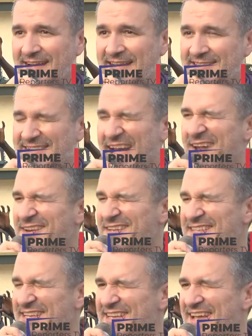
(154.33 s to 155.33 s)
And scouting
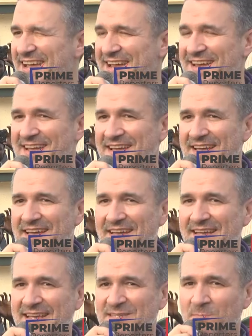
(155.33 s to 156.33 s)
today
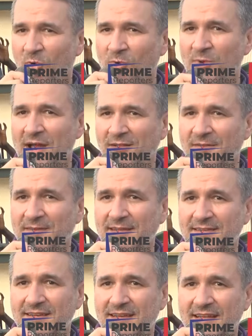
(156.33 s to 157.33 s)
is more relevant